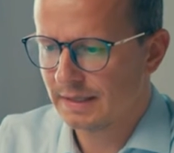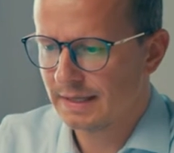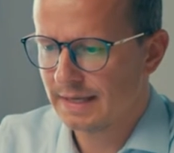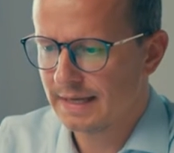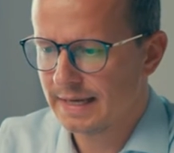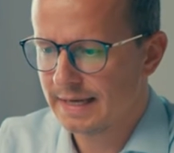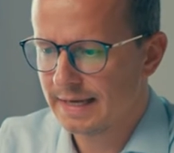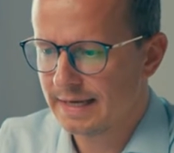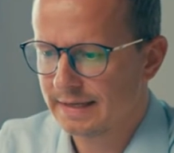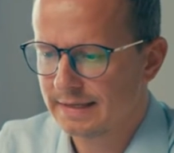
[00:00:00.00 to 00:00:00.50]

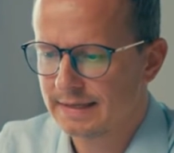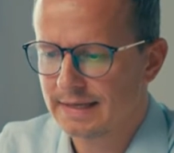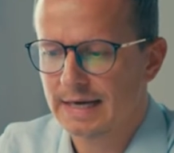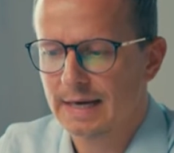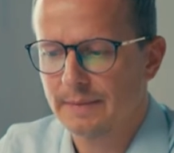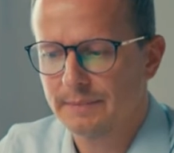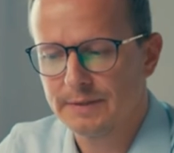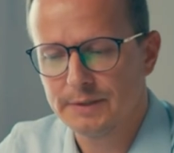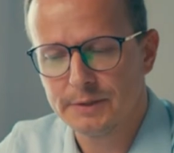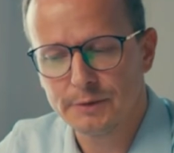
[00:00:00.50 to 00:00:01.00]
And
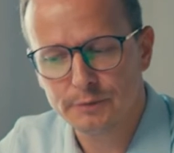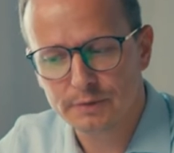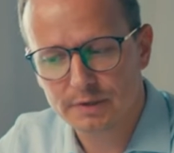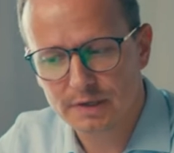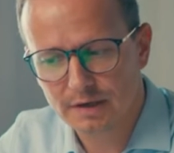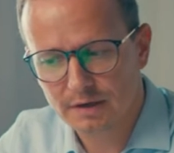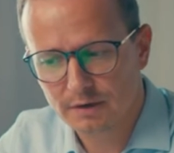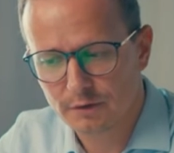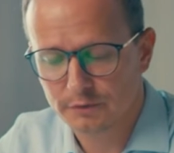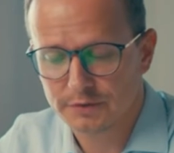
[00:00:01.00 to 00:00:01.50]
I'm the
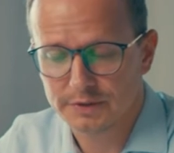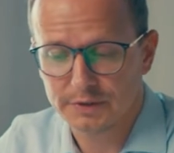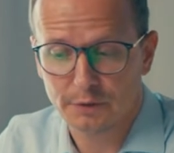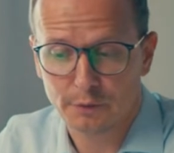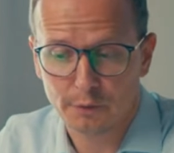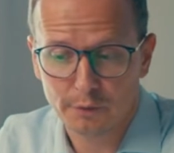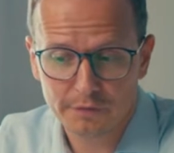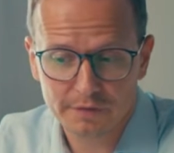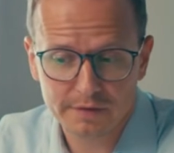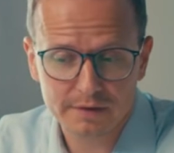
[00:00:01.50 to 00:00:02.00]
owner or the
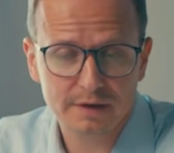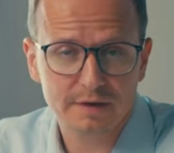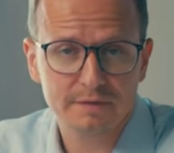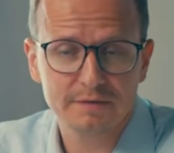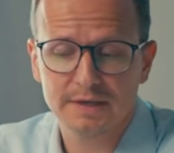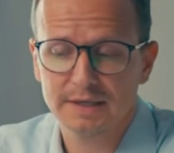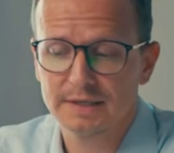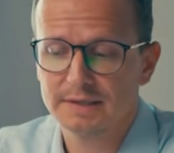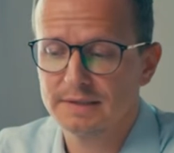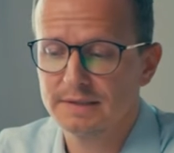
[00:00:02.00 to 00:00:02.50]
author of
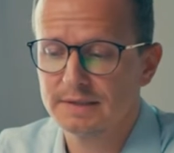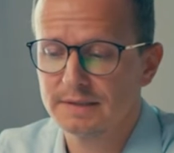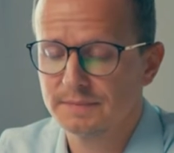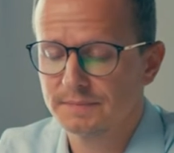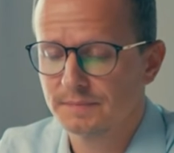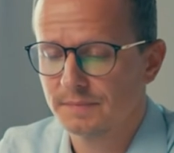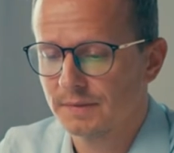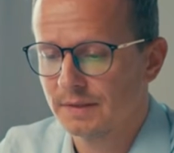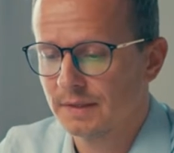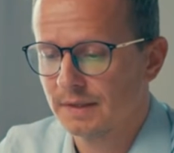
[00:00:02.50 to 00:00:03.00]
the idea.
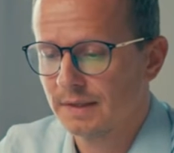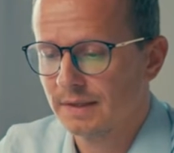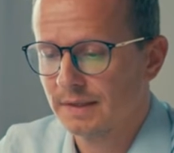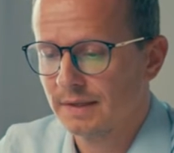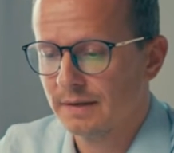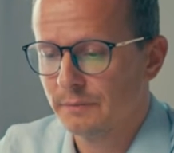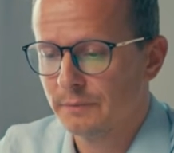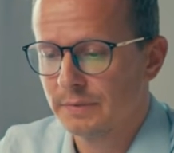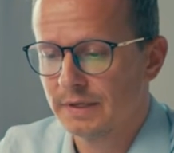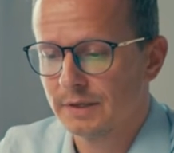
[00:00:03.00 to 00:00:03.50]

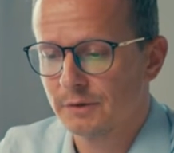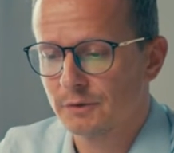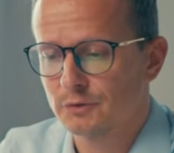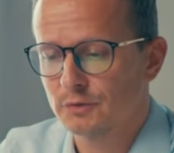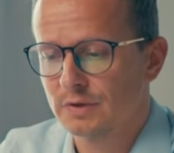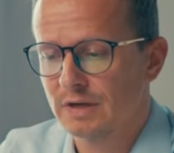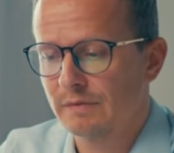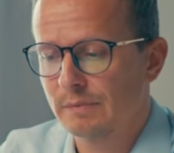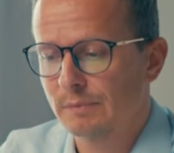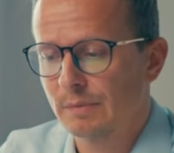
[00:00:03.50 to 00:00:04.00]
We can
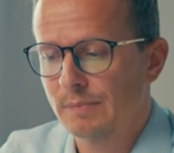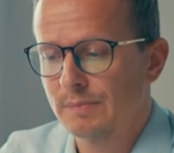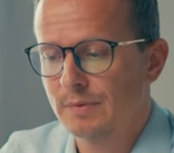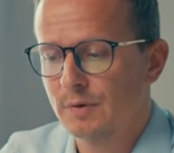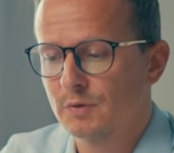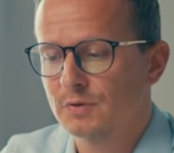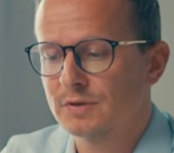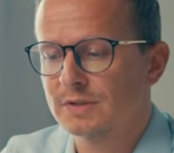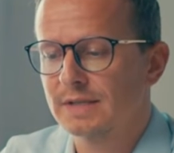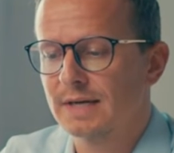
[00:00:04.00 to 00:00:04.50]
also have a
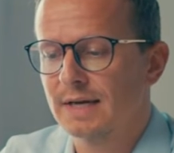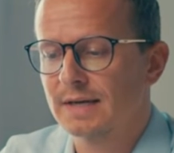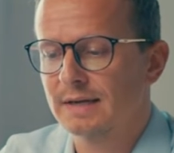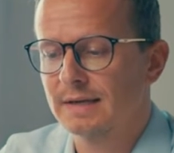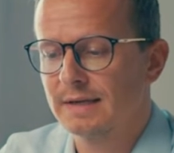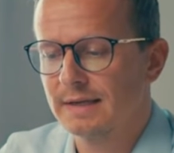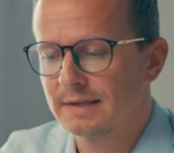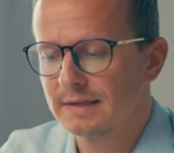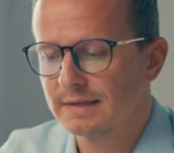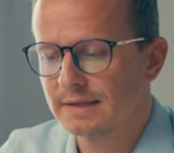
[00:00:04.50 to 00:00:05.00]
proposed start
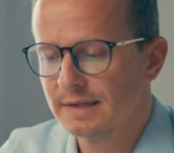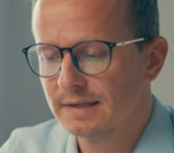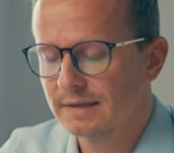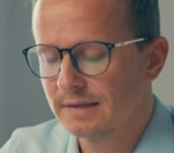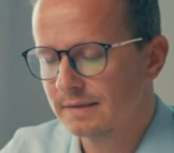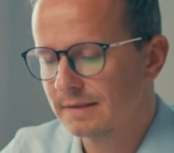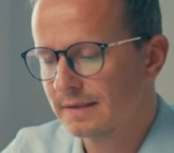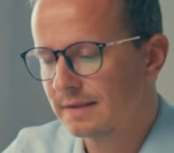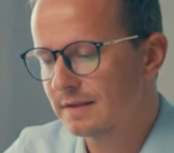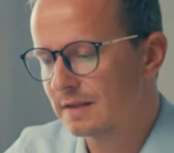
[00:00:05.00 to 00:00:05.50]
and end date.
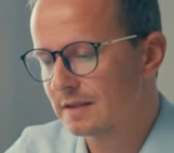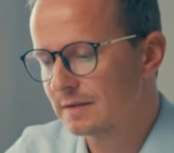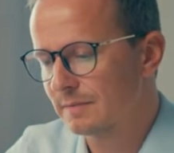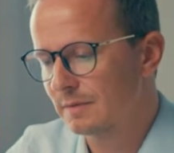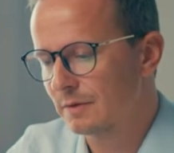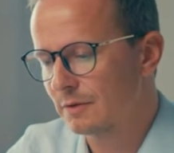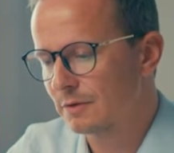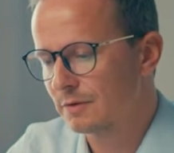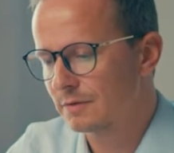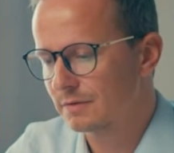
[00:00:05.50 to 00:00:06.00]
This is
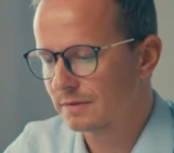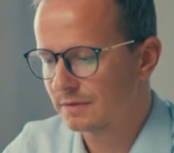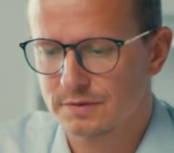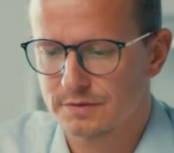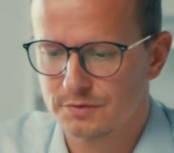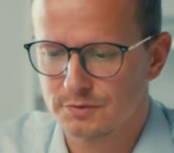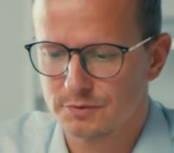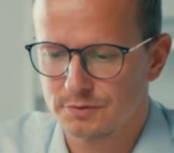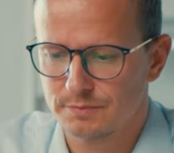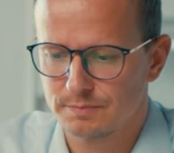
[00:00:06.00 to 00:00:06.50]
more
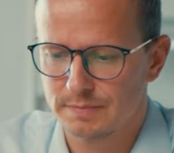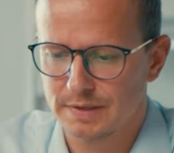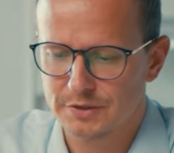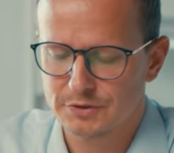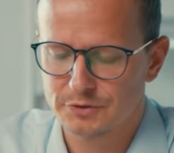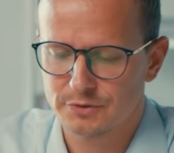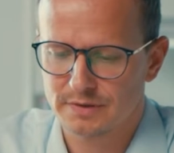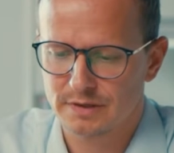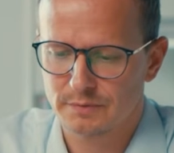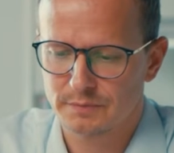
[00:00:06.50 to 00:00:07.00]
to make
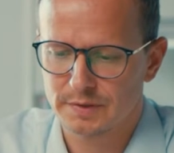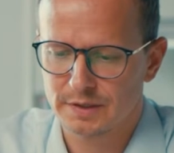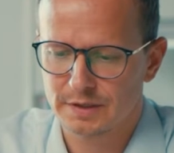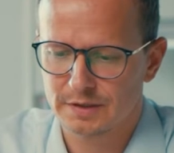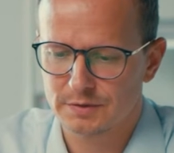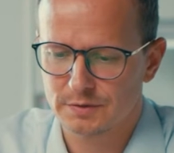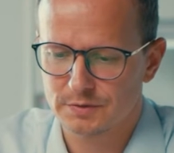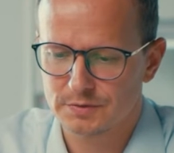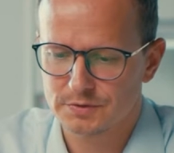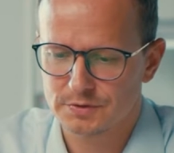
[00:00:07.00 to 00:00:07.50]
sure that we
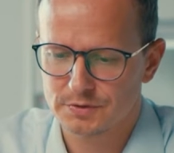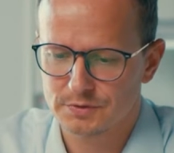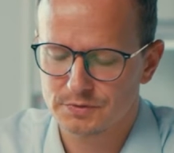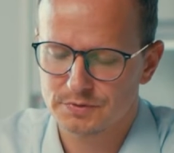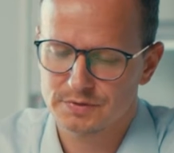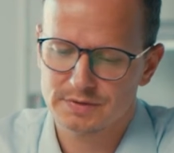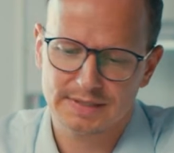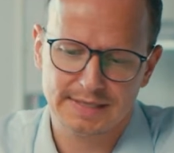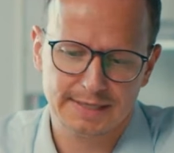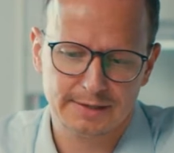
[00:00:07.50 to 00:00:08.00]
can also
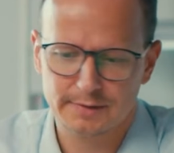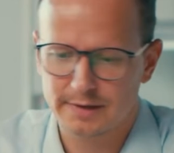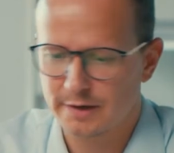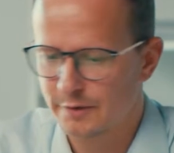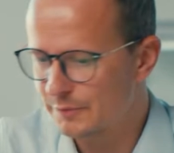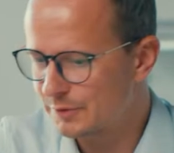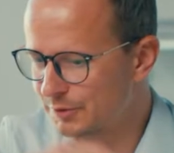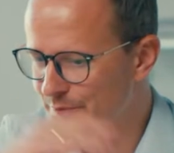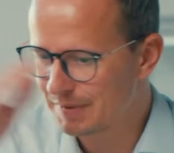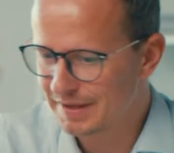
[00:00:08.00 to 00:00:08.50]
share
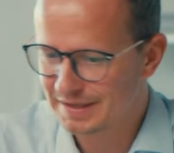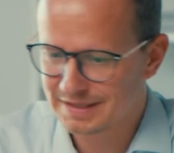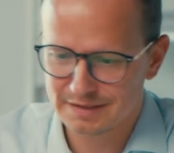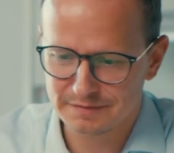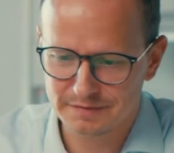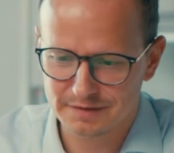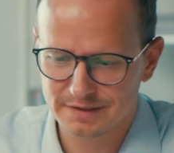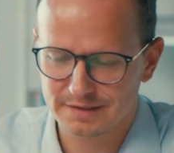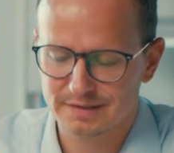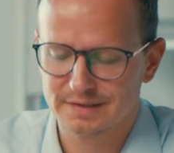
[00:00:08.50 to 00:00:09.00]
our
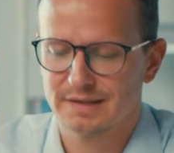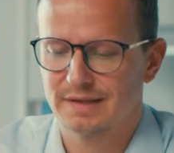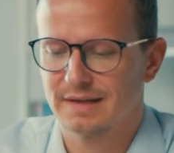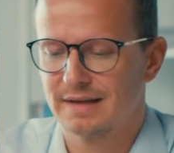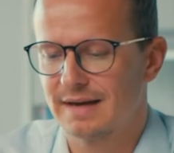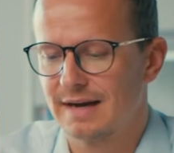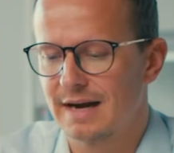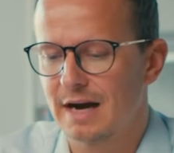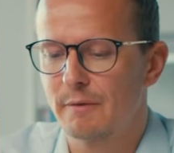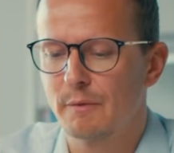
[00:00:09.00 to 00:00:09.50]
perspective on
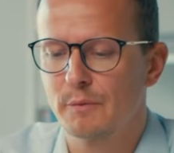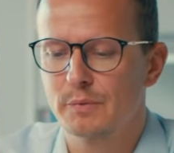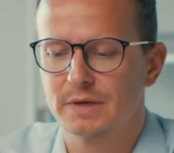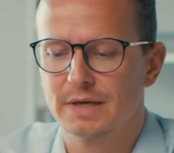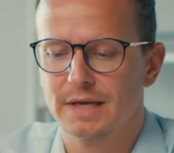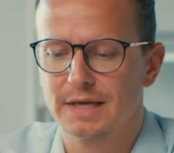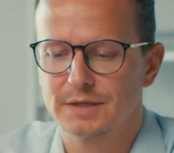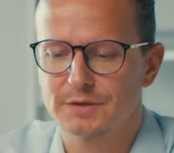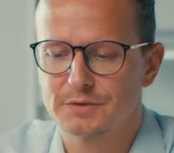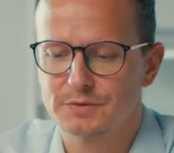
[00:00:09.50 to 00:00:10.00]
how we would
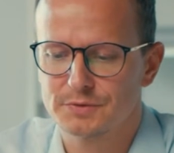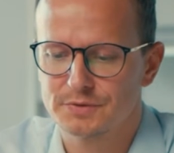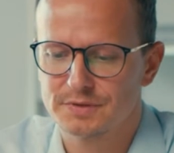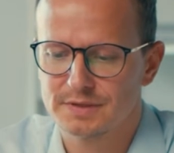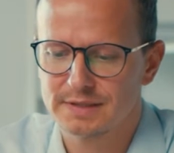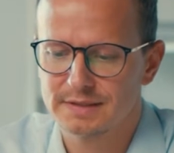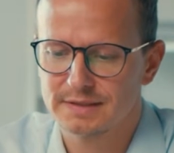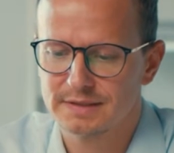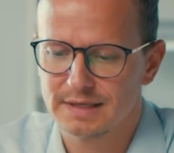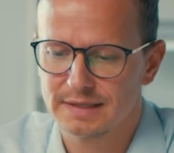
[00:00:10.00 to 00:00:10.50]
like to
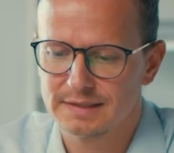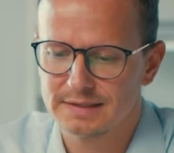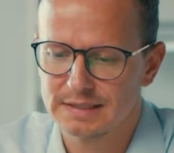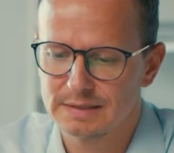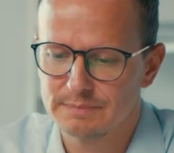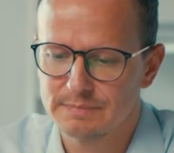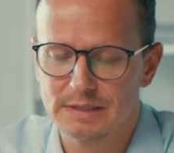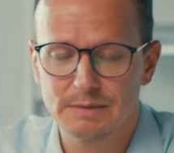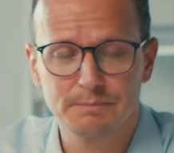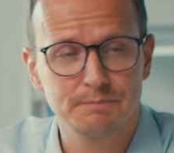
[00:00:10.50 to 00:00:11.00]
see the
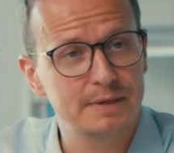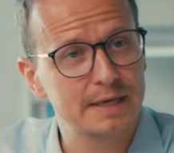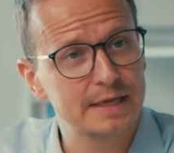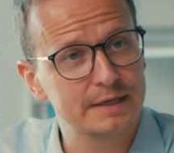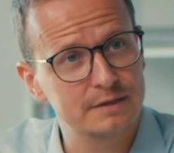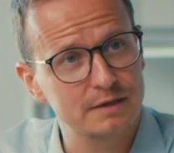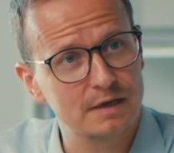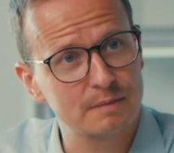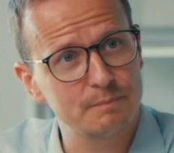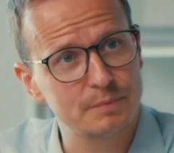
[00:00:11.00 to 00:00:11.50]
idea being
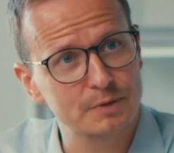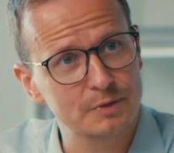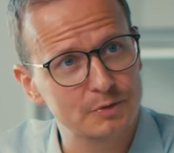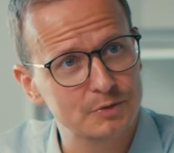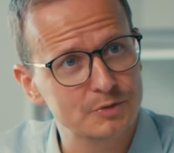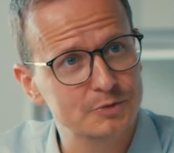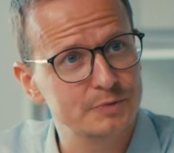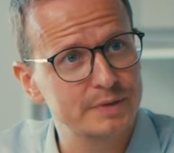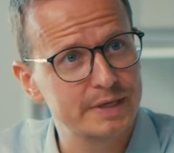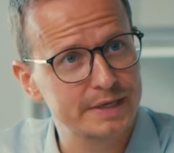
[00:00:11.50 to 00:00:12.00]
picked up, but
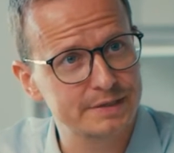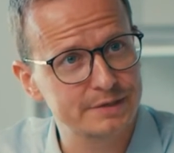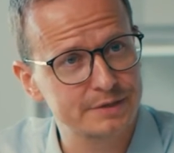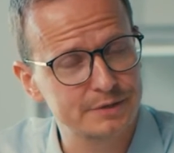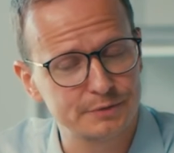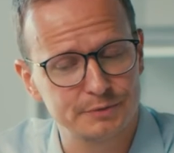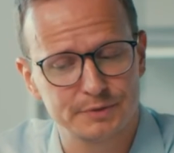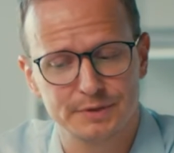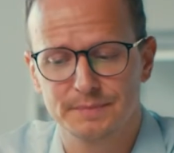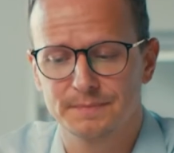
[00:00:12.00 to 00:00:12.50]
also
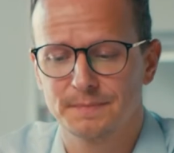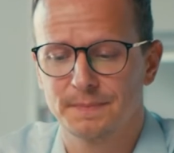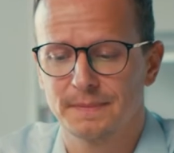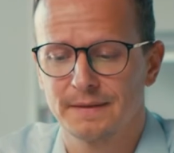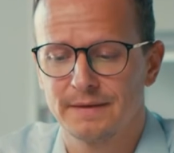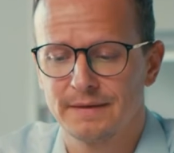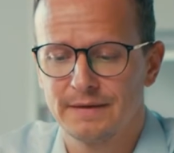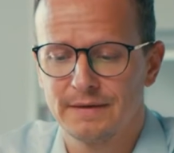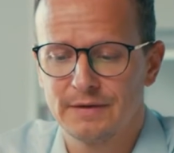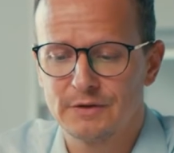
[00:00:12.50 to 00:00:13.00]
executed.
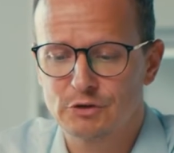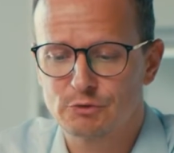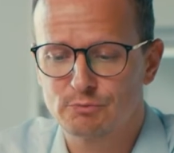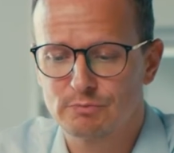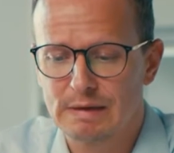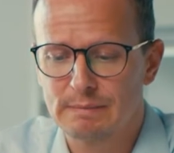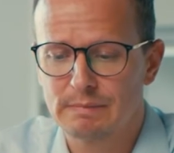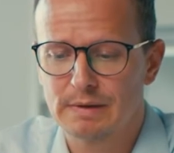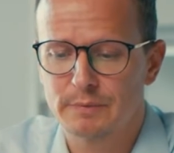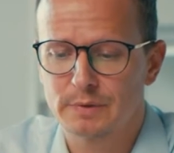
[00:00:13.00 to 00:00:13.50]
So
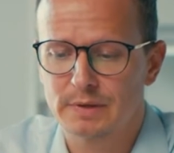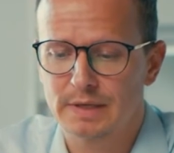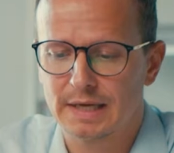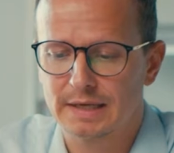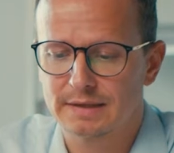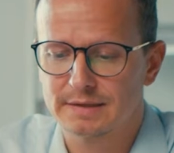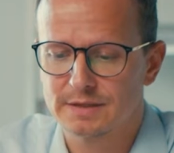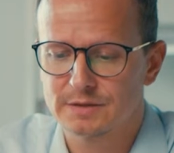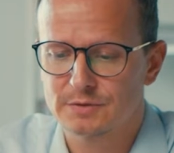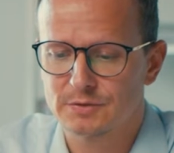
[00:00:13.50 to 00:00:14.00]
maybe I would
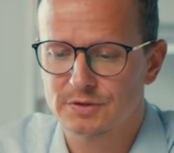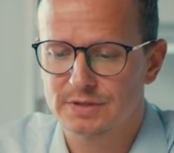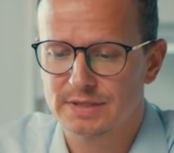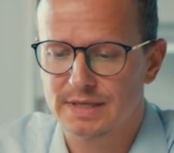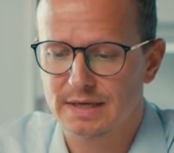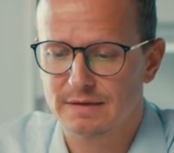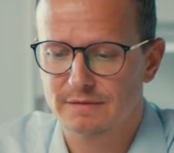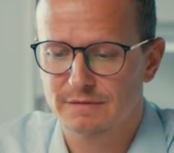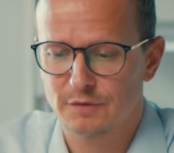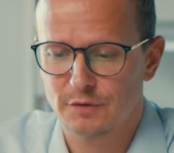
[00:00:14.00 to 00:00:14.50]
like this to
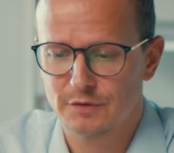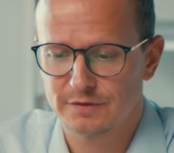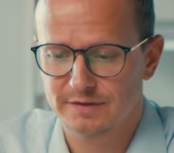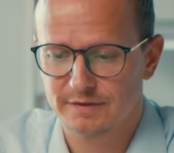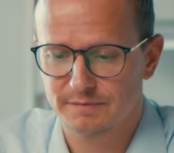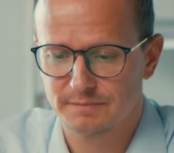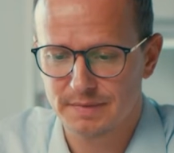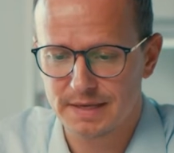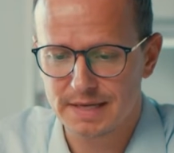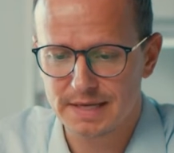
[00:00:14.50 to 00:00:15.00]
start 1st
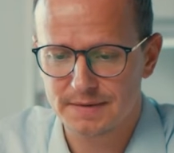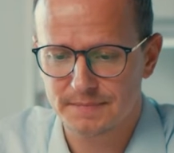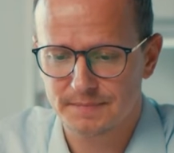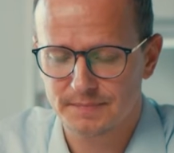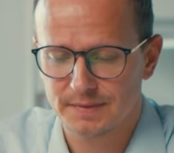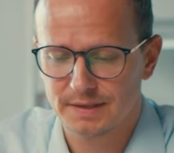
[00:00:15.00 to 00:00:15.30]
of May.